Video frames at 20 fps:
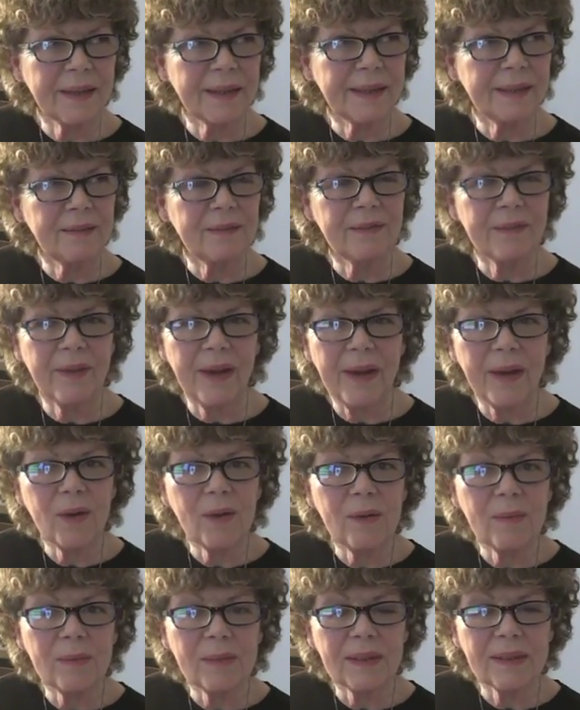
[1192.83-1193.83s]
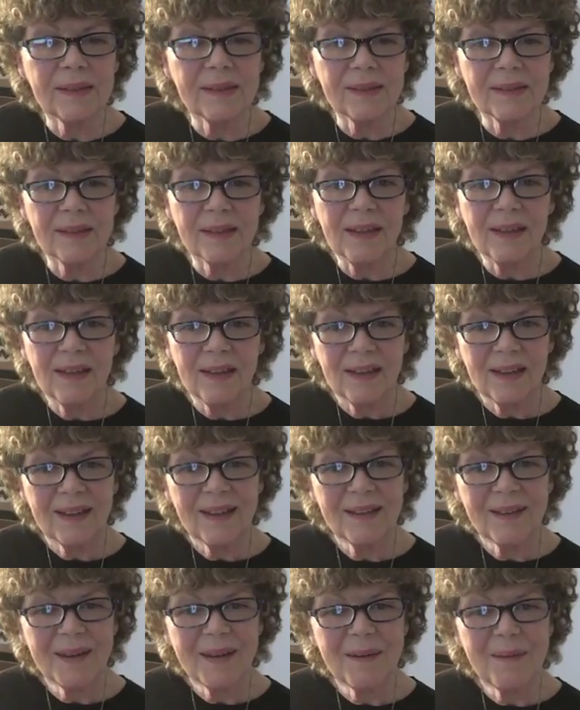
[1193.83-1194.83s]
environment
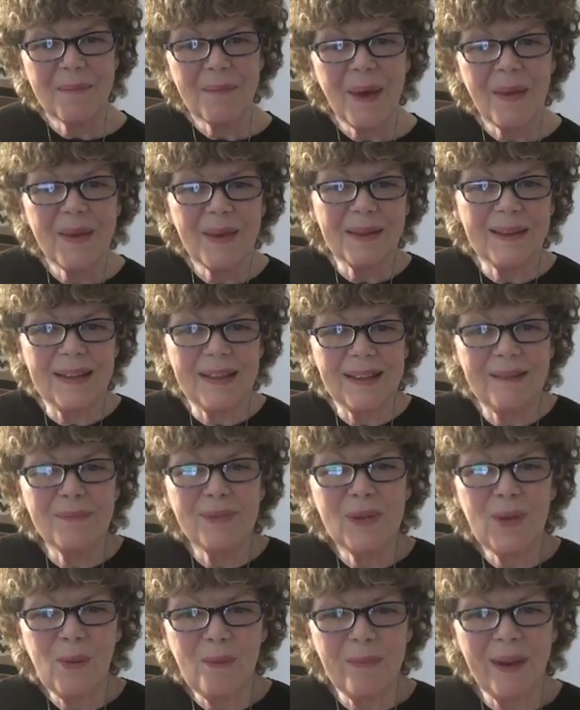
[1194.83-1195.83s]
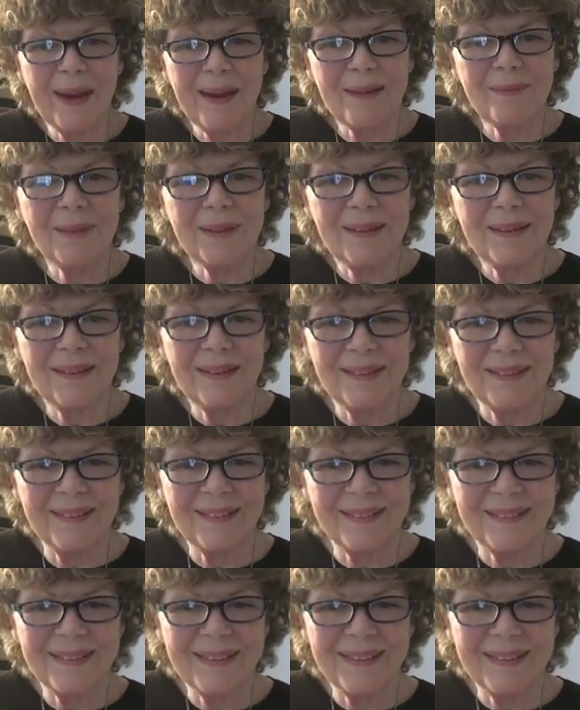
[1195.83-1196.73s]
a mother keeps her baby